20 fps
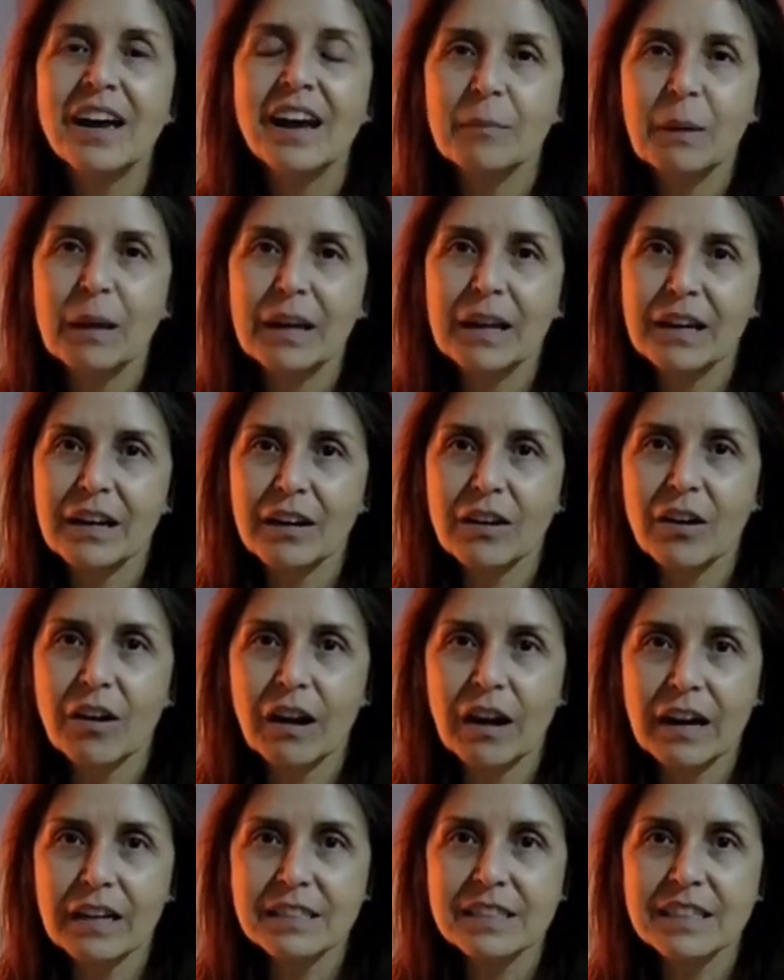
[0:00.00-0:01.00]
I've been in a
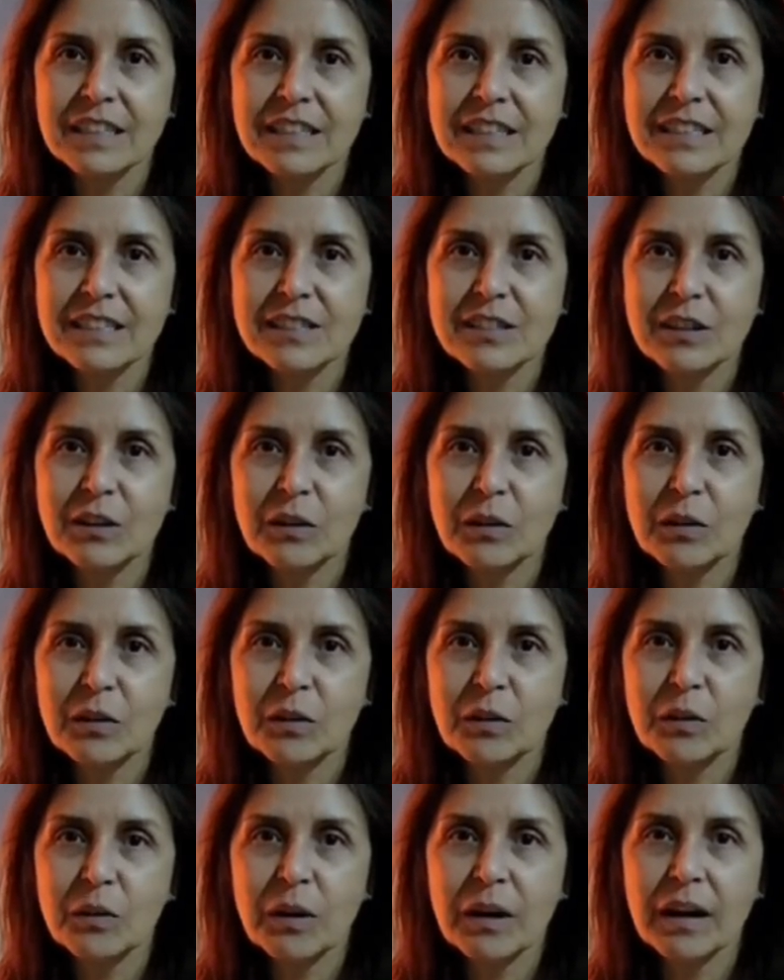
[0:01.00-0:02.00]
car accident, so